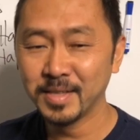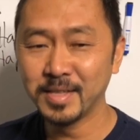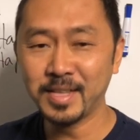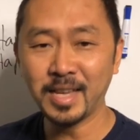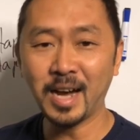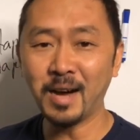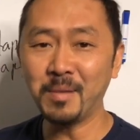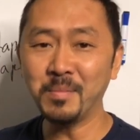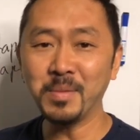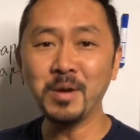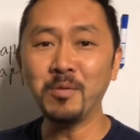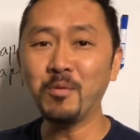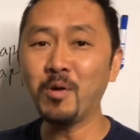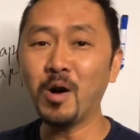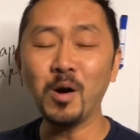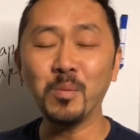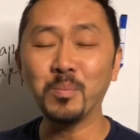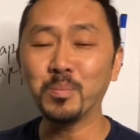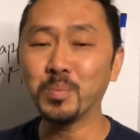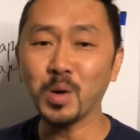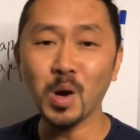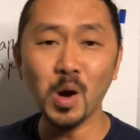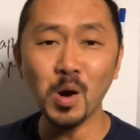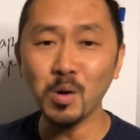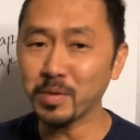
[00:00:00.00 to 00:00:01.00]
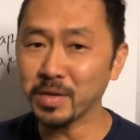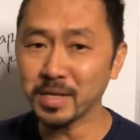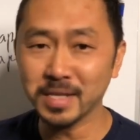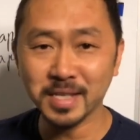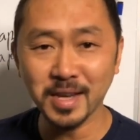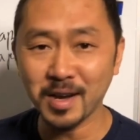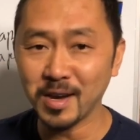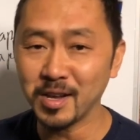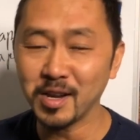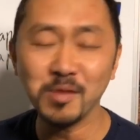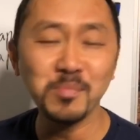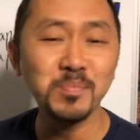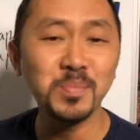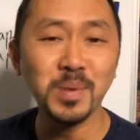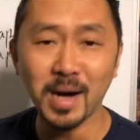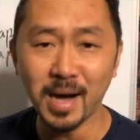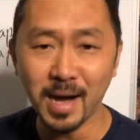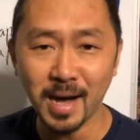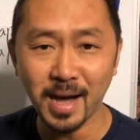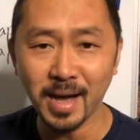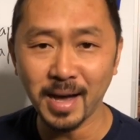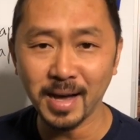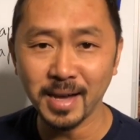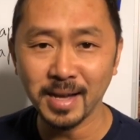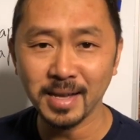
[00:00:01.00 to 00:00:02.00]
Tell me what broke is gonna
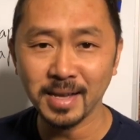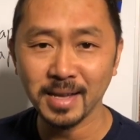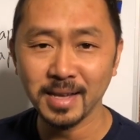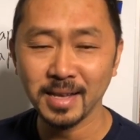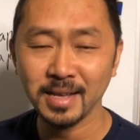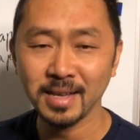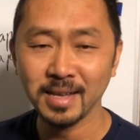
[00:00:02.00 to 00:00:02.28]
buy.